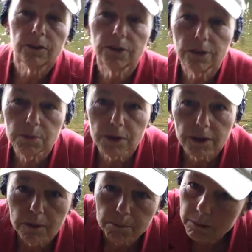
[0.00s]
YouTube, you're
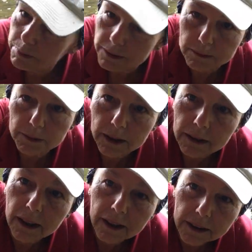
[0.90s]
going to bump into me.
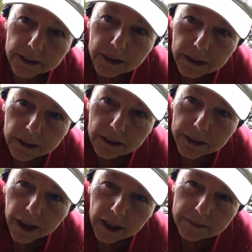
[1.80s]
Take care
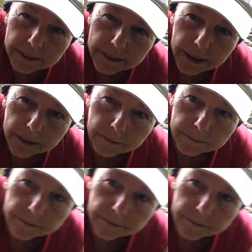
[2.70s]
and have a good day.